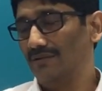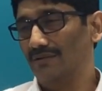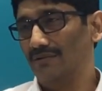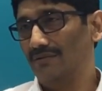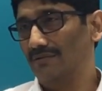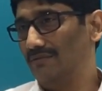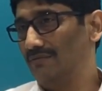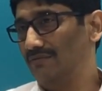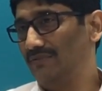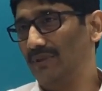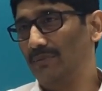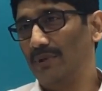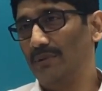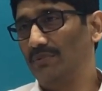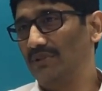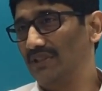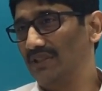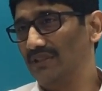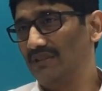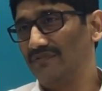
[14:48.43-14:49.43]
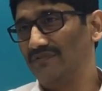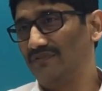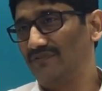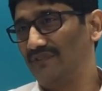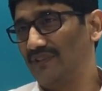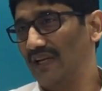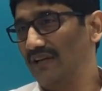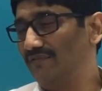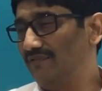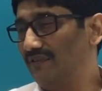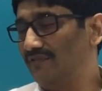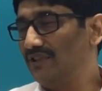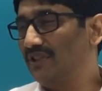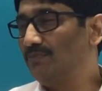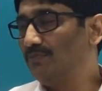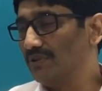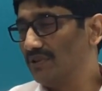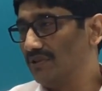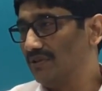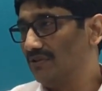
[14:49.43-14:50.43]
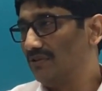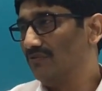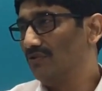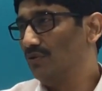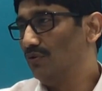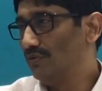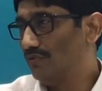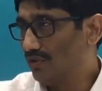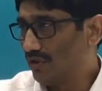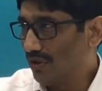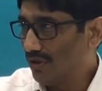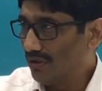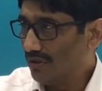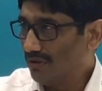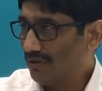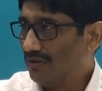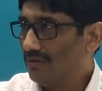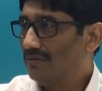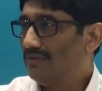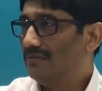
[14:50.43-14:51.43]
So we may be just 10-15% of the overall